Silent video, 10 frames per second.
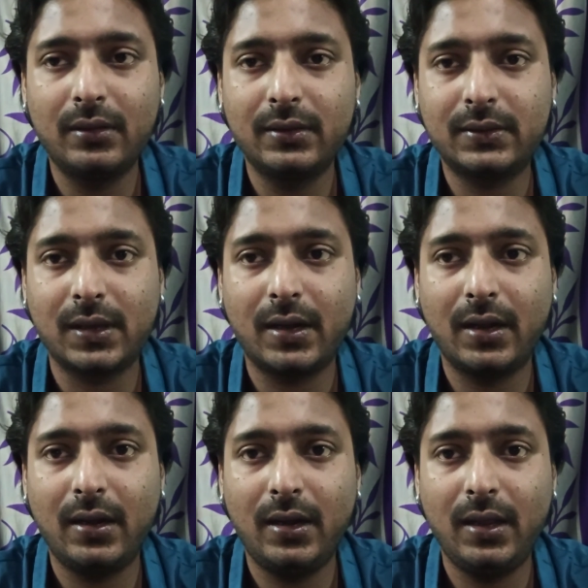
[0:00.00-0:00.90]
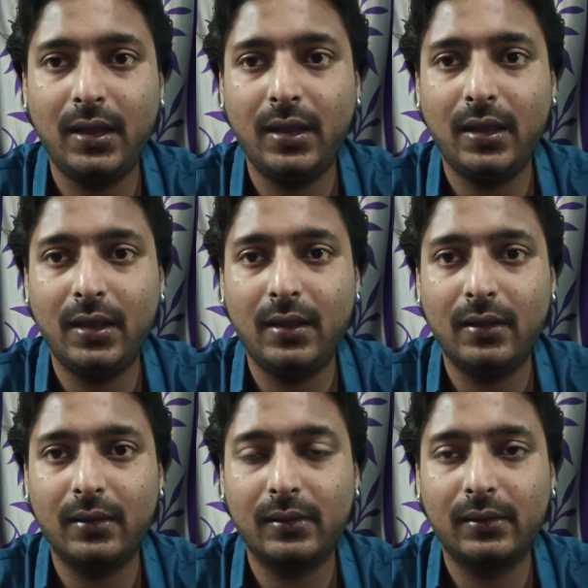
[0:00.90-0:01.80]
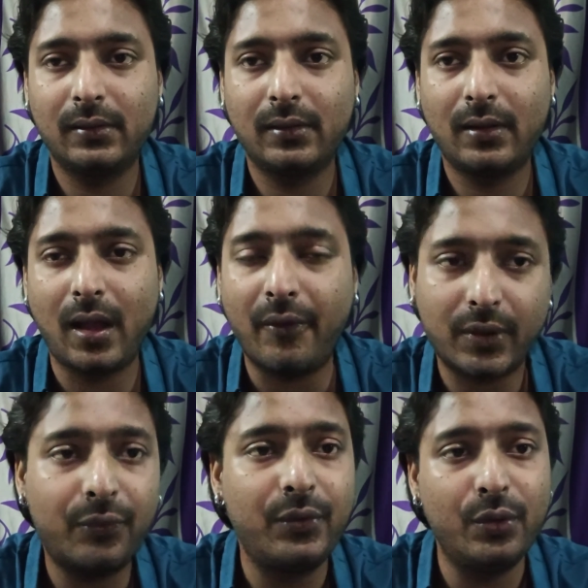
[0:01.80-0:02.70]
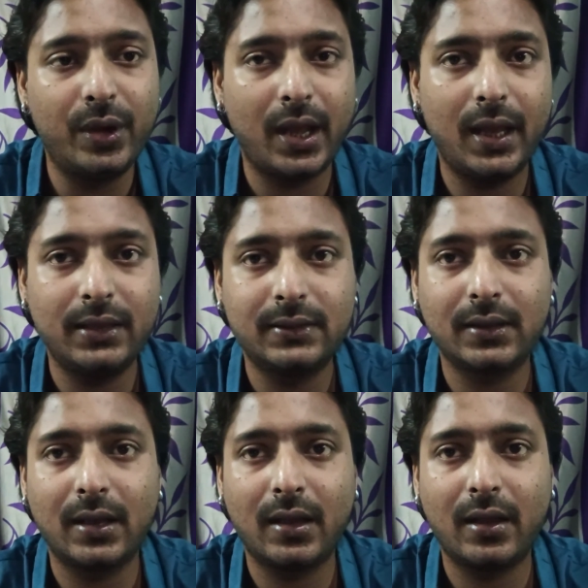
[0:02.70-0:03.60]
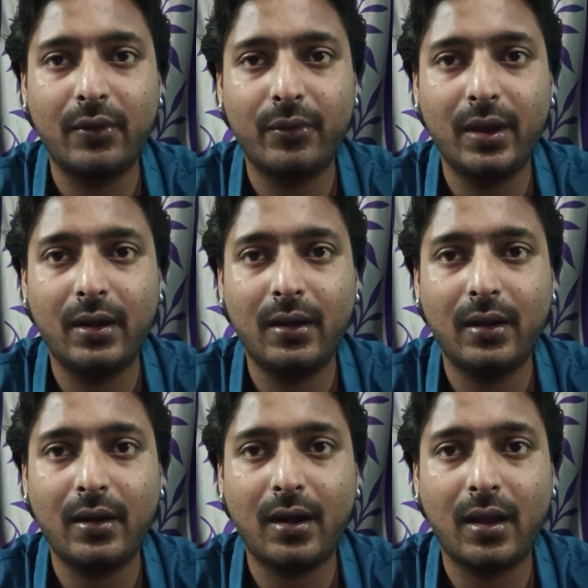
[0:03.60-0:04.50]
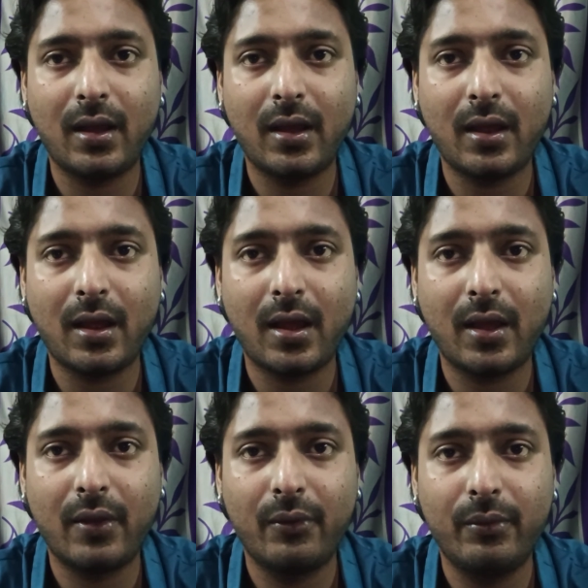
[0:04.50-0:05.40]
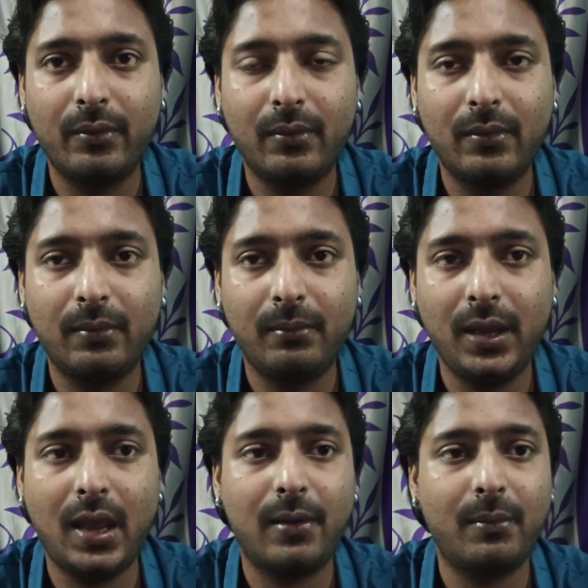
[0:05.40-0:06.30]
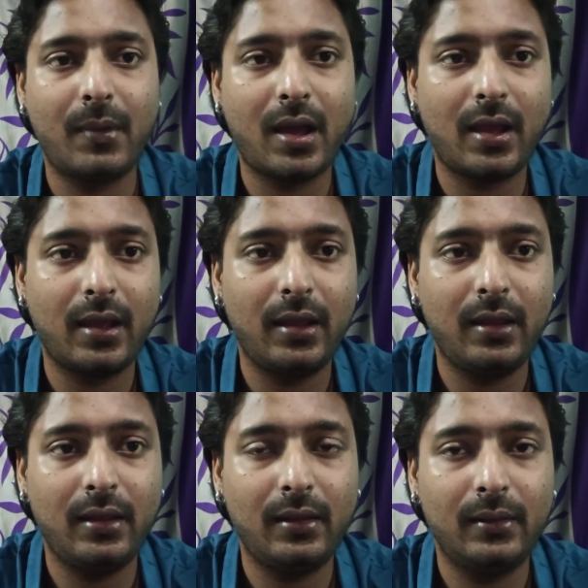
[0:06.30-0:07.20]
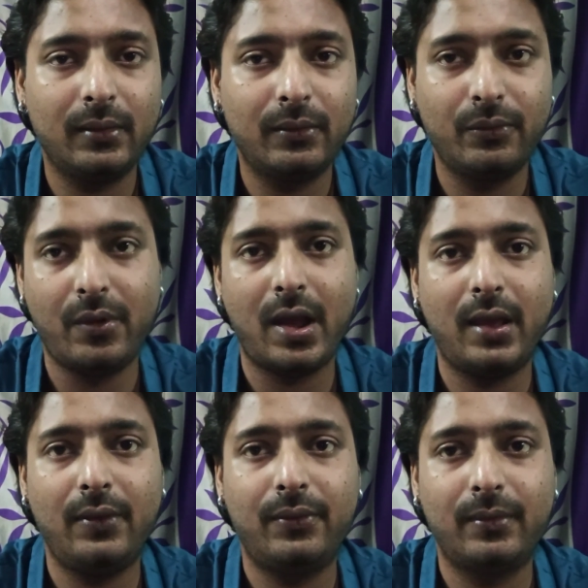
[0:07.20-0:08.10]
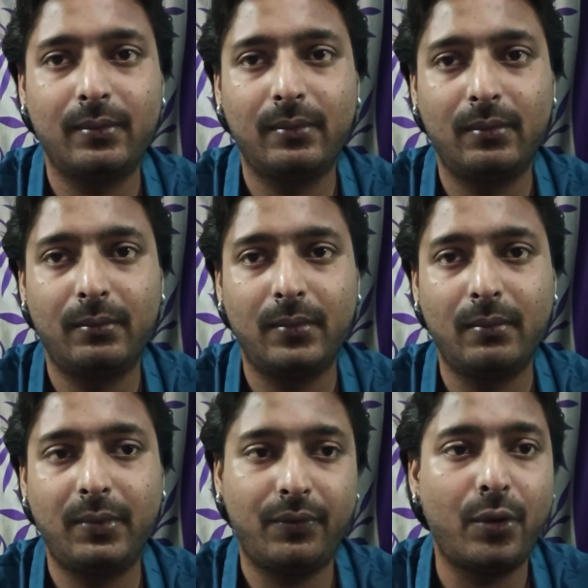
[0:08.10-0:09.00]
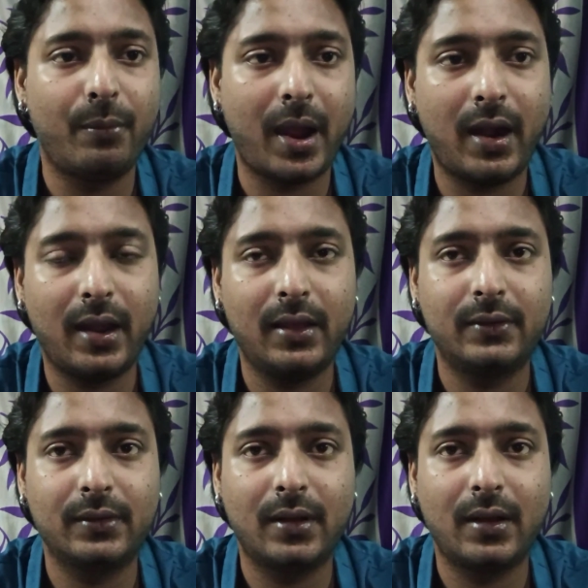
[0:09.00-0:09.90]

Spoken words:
Suddenly, after a few days, when me and my wife before marriage